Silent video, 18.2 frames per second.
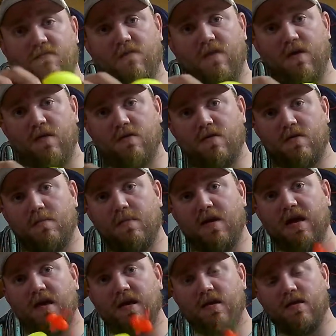float your
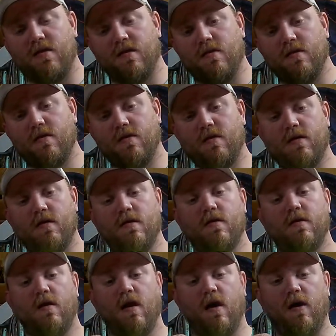bait
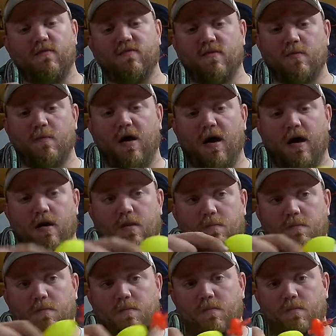off the bottom.